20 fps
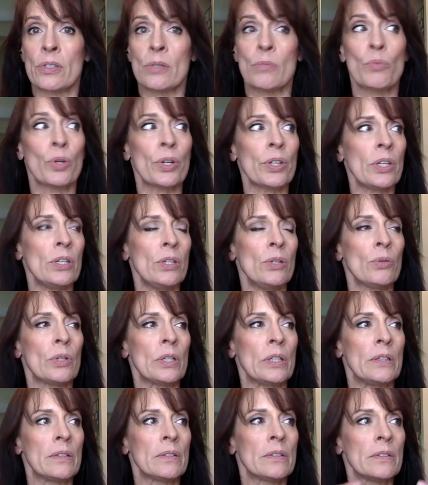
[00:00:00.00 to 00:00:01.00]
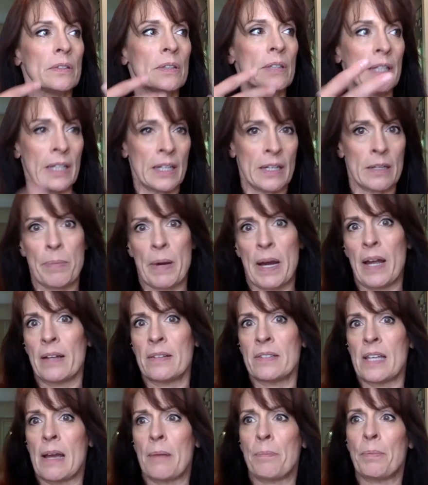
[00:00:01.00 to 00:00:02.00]
the more that you can lead by
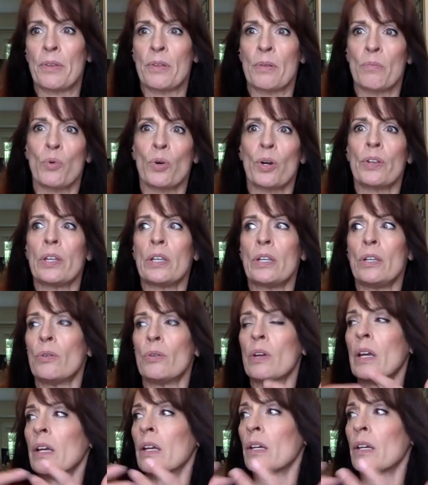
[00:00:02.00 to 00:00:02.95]
example, the more that you can